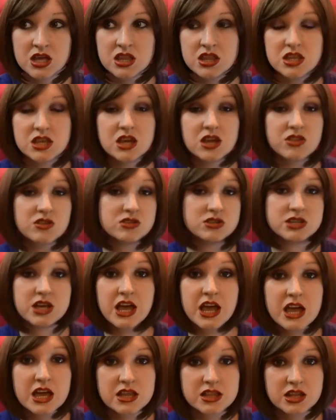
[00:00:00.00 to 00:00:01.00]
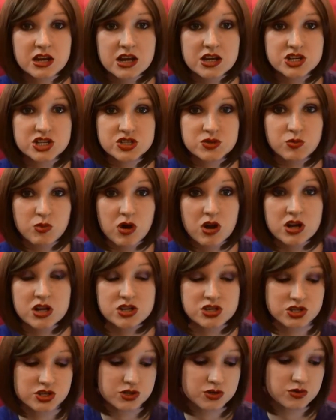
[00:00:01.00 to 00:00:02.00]
the other day that I just
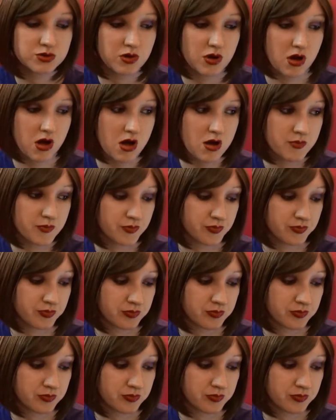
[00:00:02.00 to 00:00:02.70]
wanted to um,